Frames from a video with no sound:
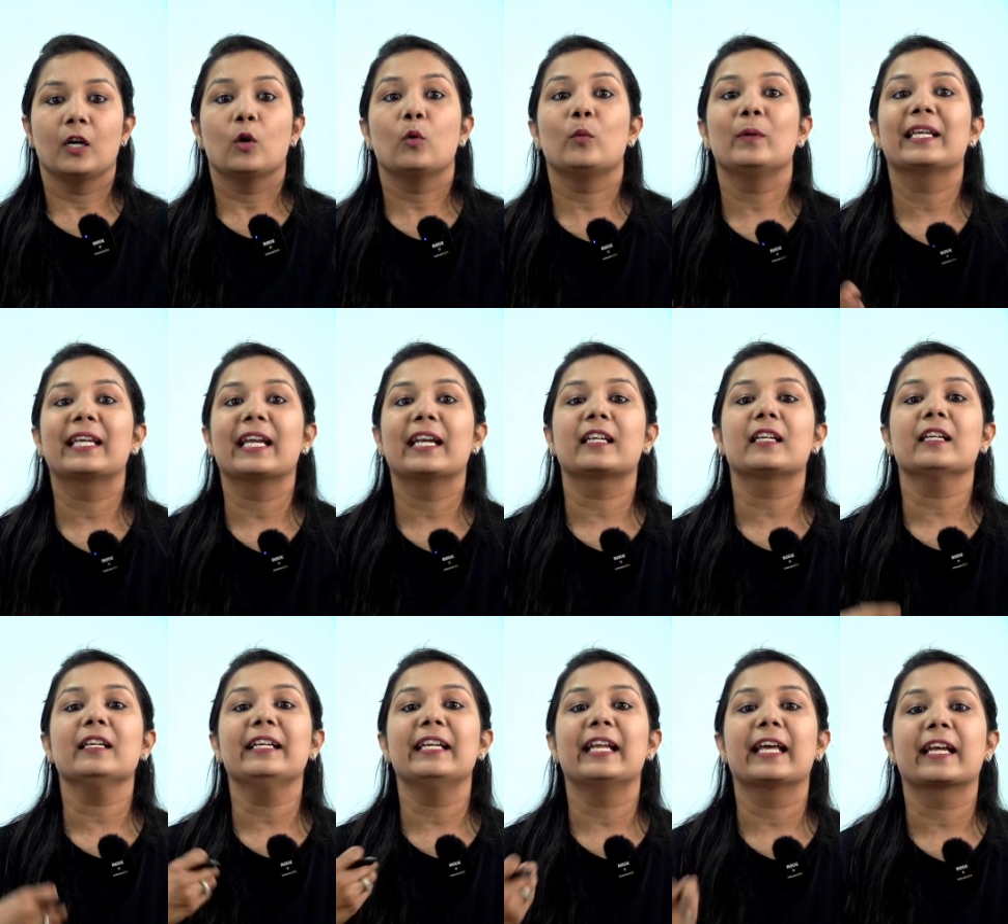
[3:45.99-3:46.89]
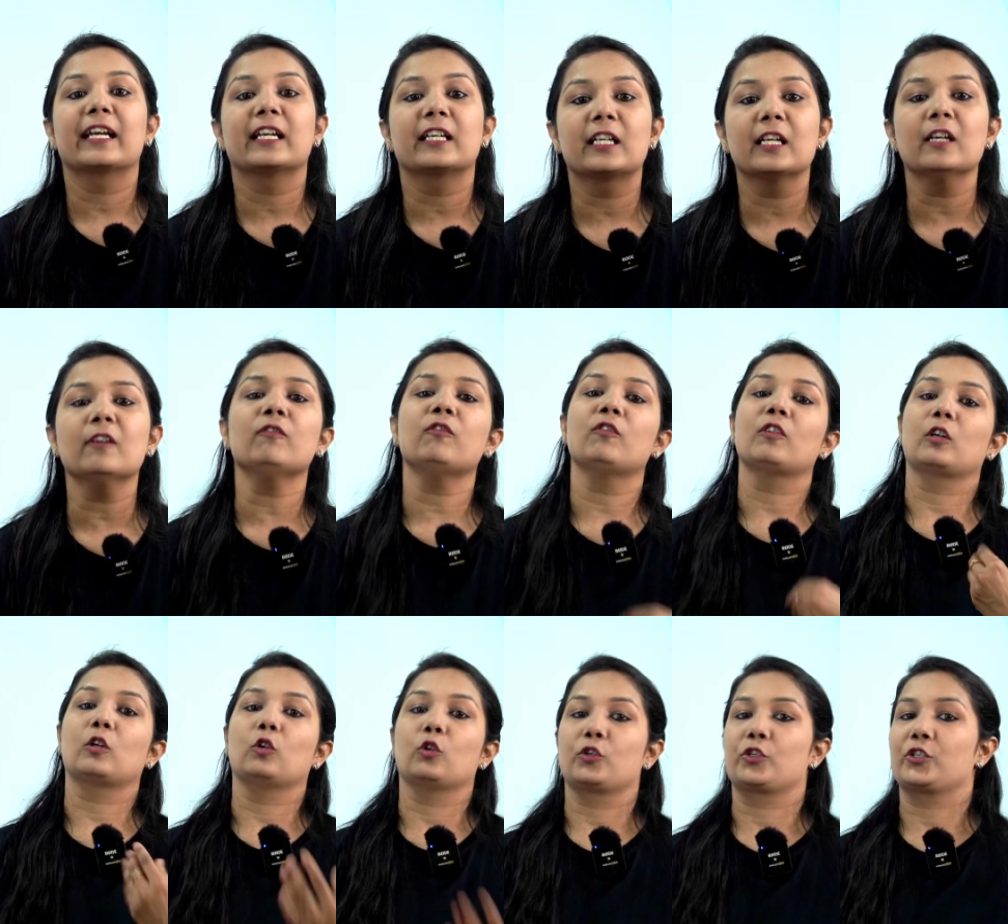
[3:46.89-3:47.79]
We get a negative
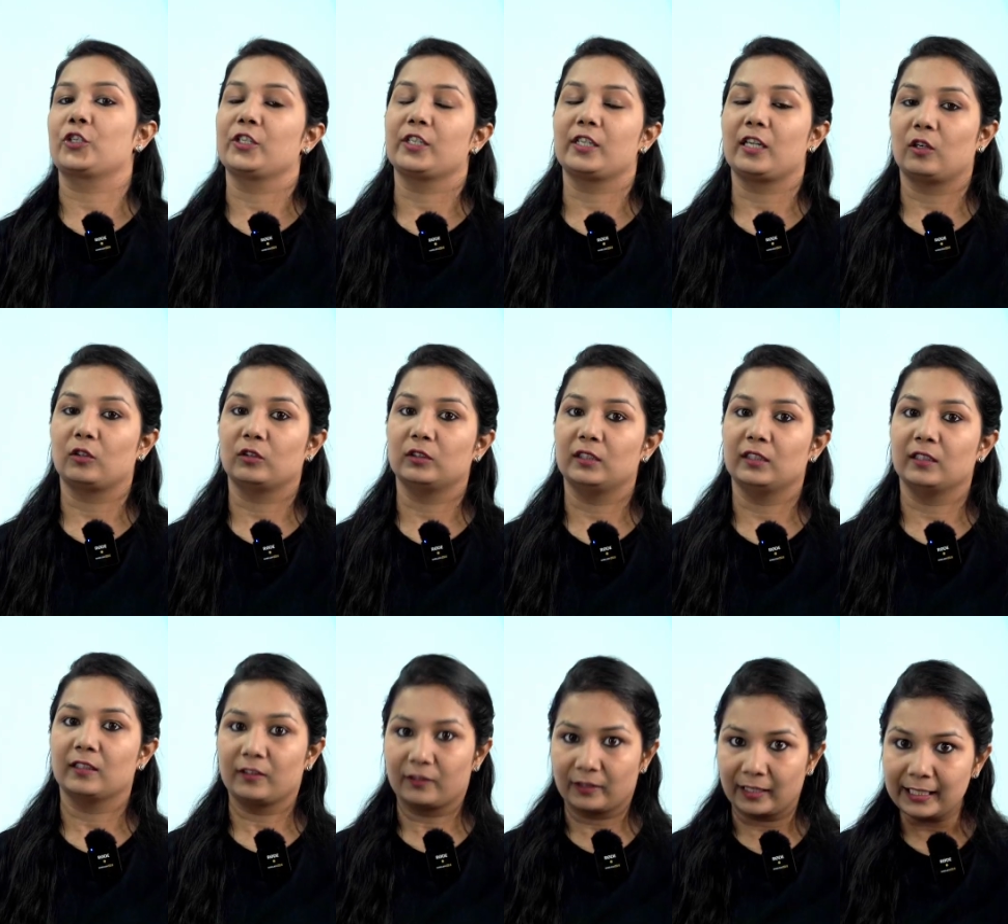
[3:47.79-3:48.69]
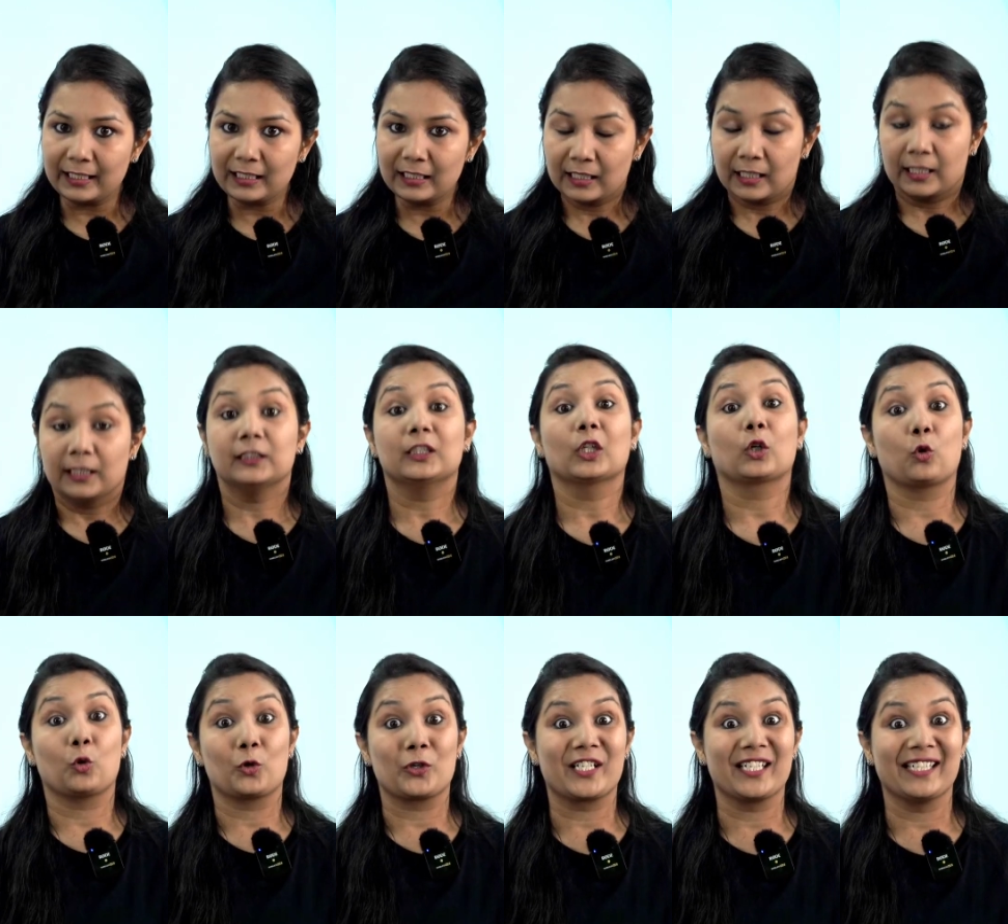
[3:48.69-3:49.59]
quotient out there, right? The
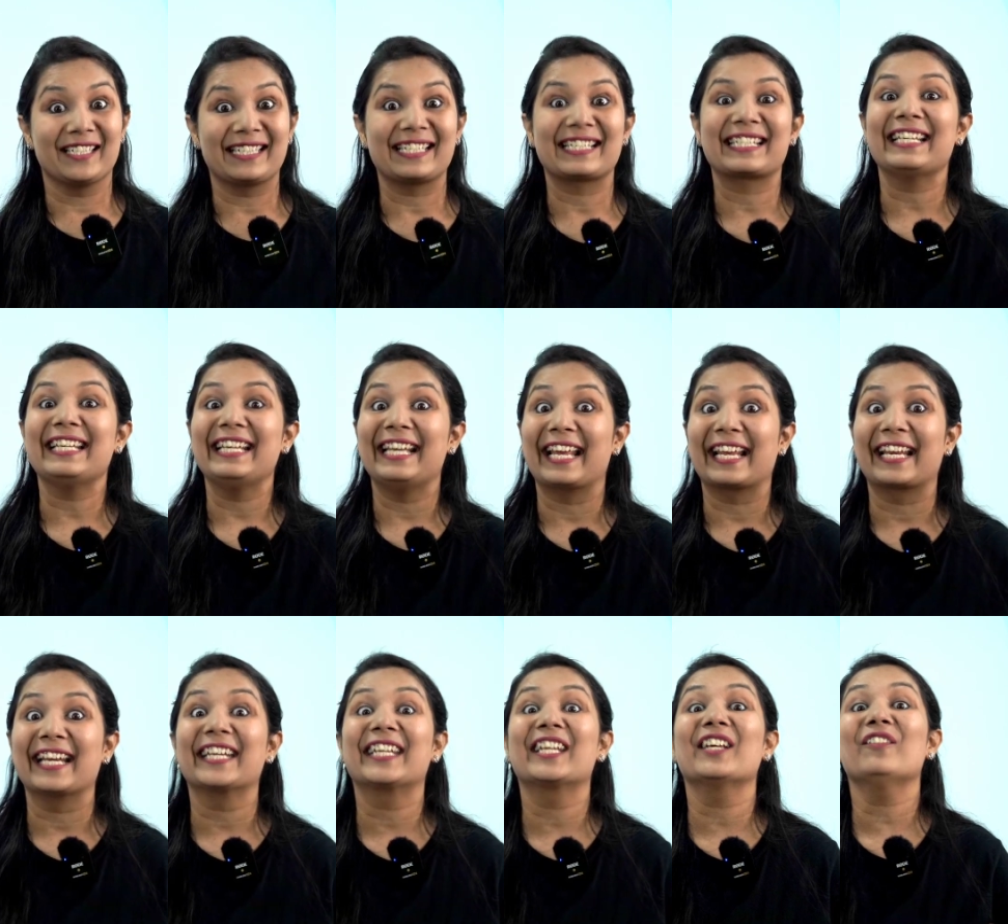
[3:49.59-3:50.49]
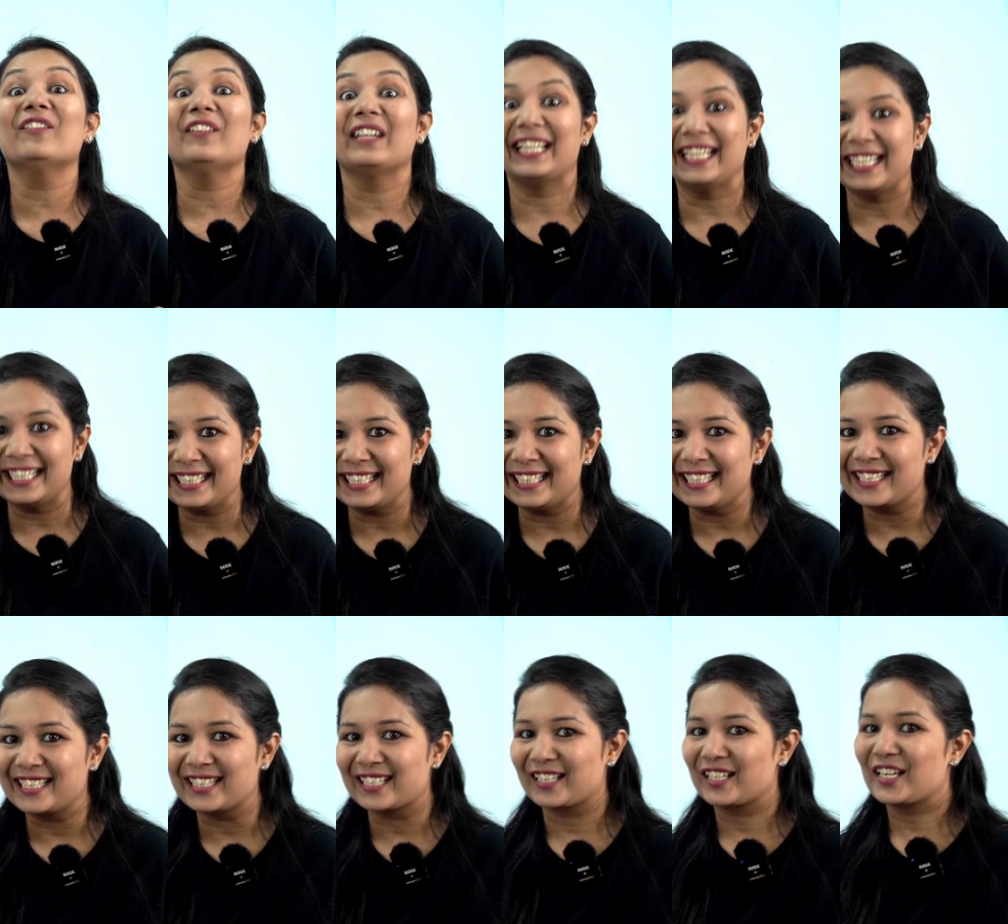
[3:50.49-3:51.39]
quotient is a negative
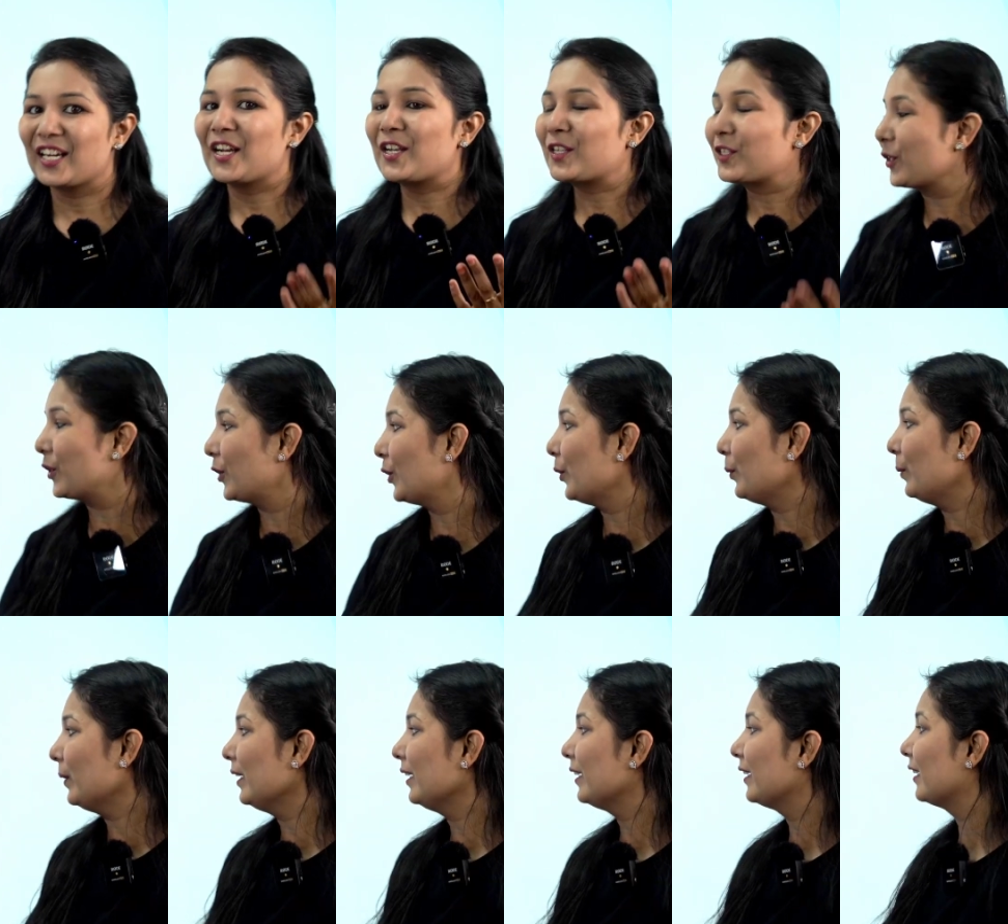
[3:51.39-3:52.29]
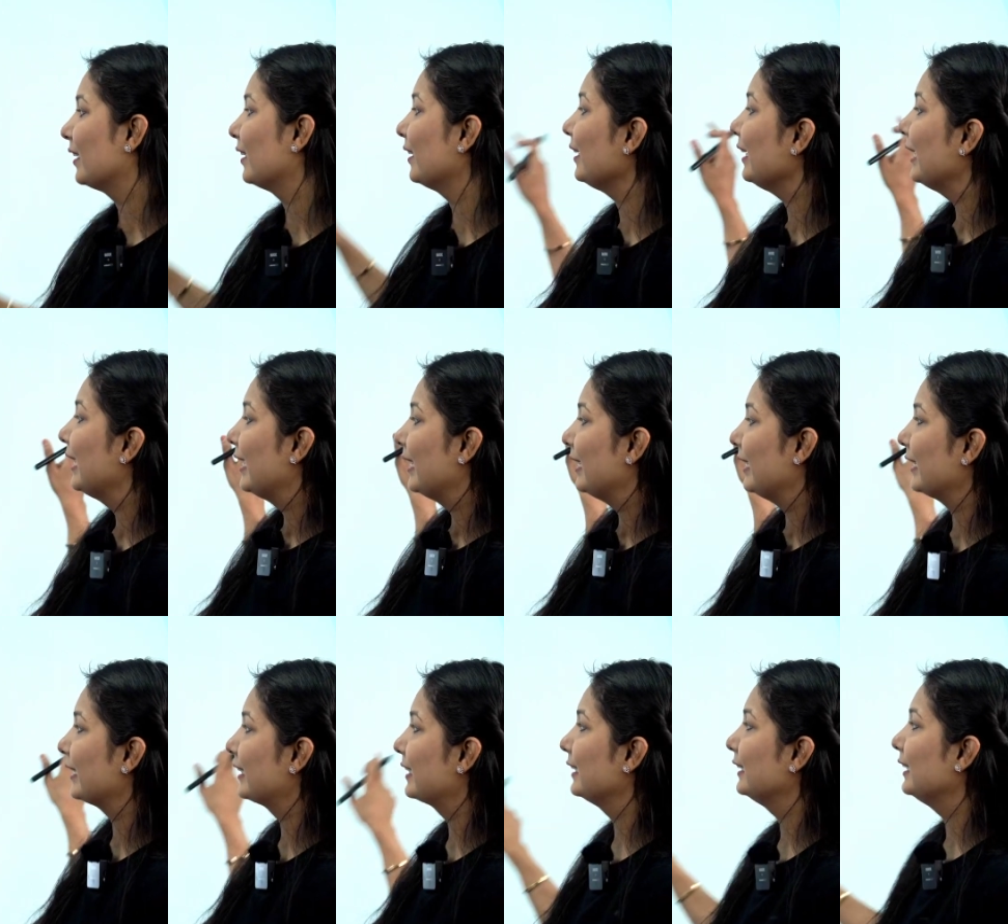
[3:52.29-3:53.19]
integer. So over here,
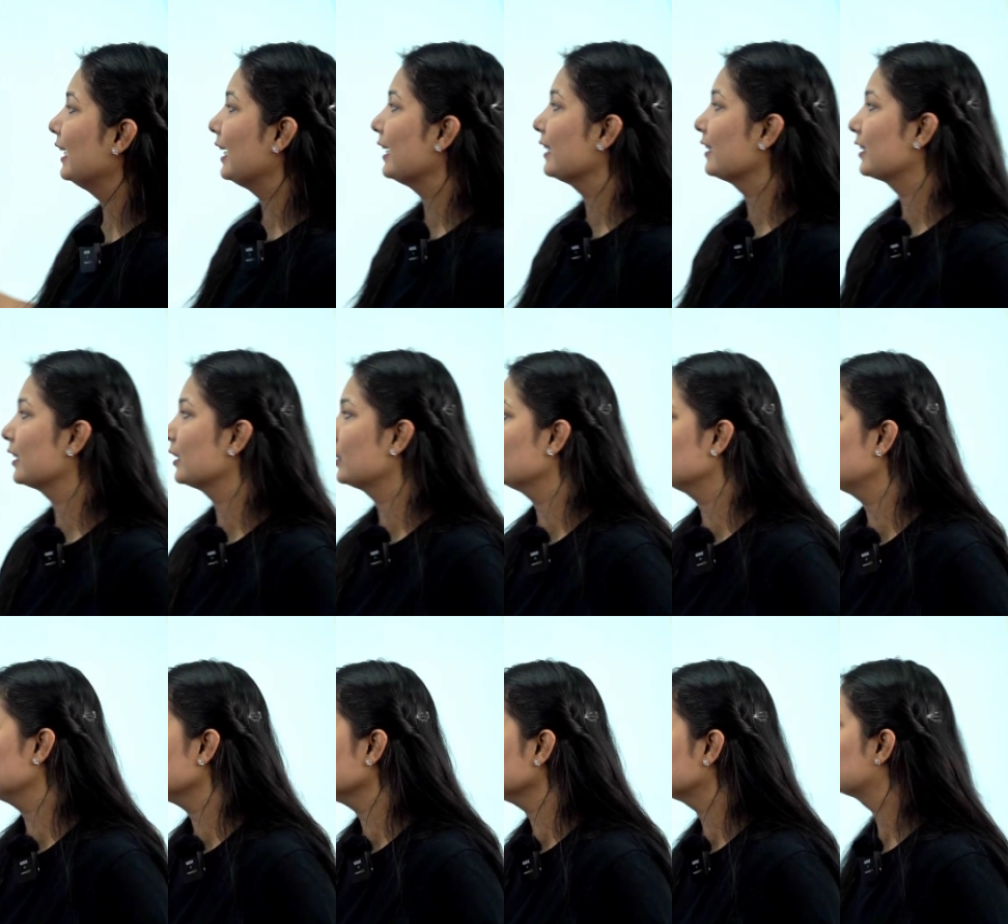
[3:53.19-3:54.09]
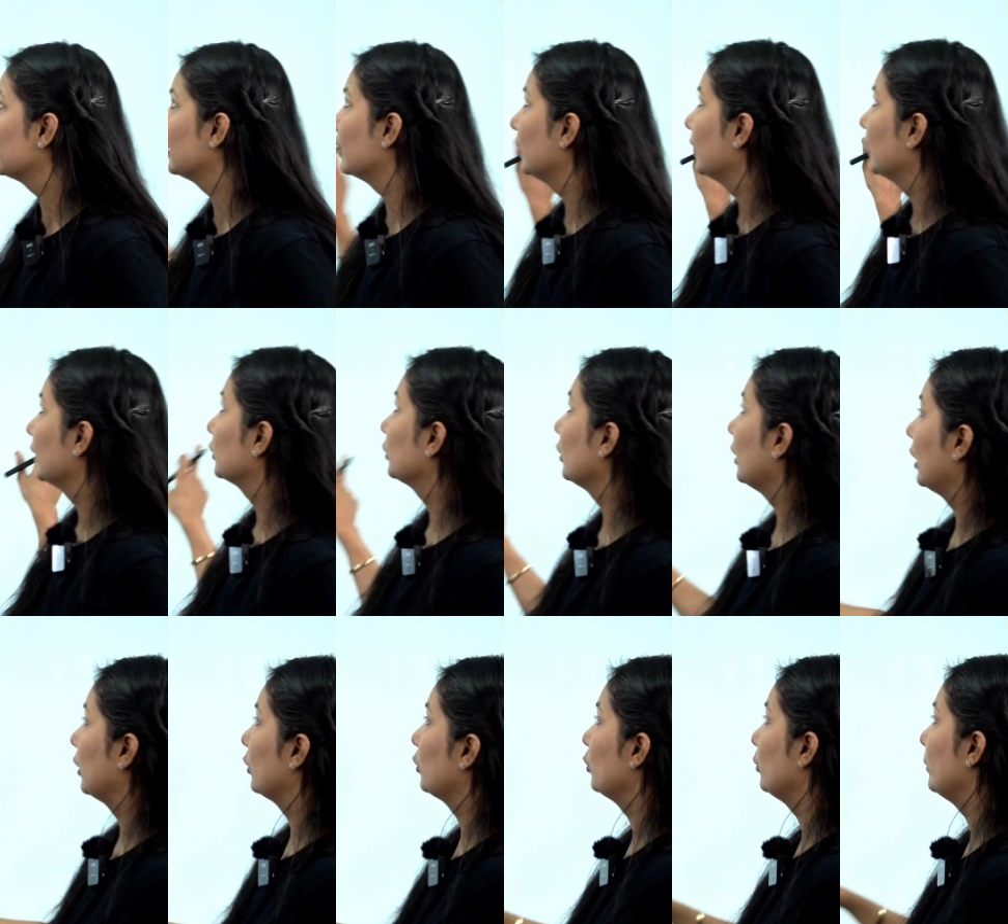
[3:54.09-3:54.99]
let's see the answer to this. So
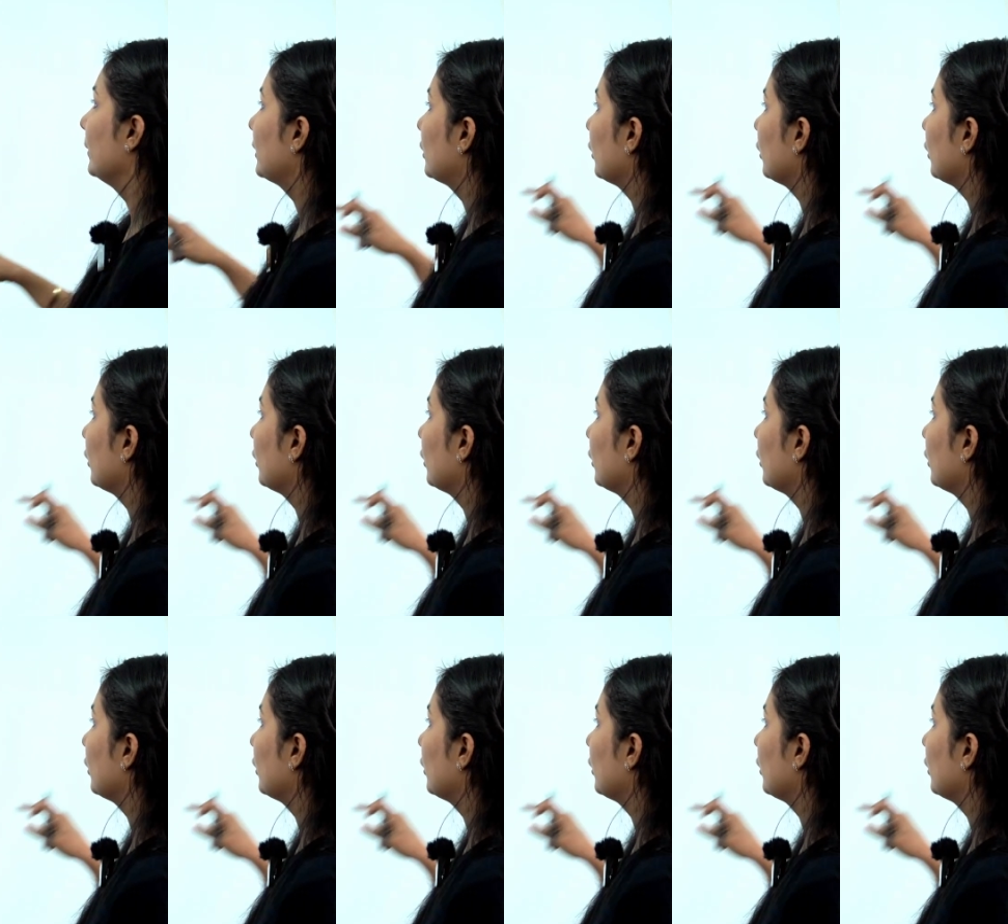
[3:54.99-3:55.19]
how do we